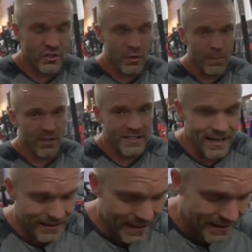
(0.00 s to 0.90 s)
to
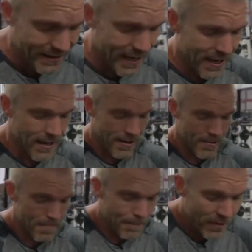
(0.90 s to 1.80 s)
superset these
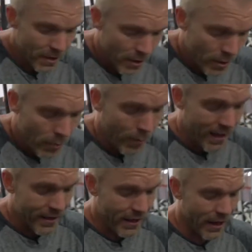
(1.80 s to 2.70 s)

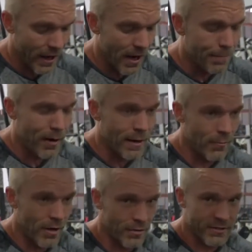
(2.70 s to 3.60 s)
with upright
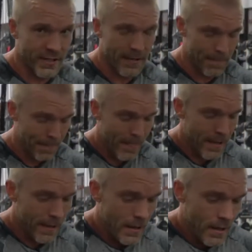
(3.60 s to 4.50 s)
rows.
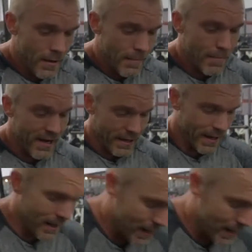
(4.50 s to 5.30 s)
But